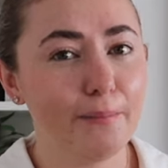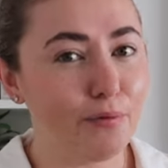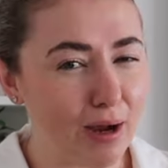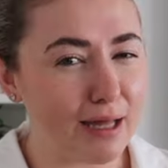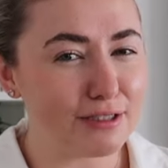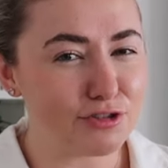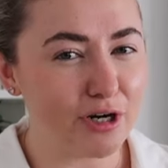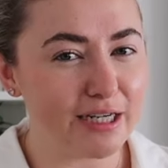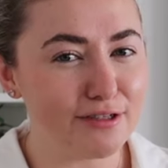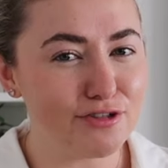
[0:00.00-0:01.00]
branded
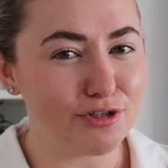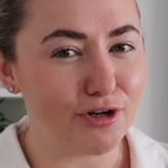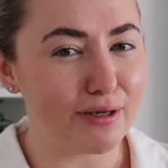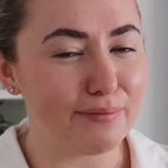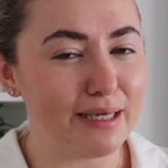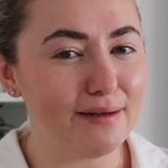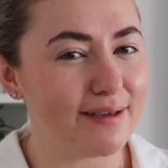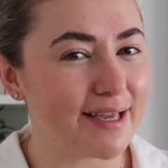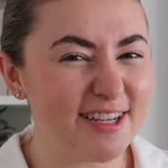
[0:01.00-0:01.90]
trainers, you know what I mean? Like,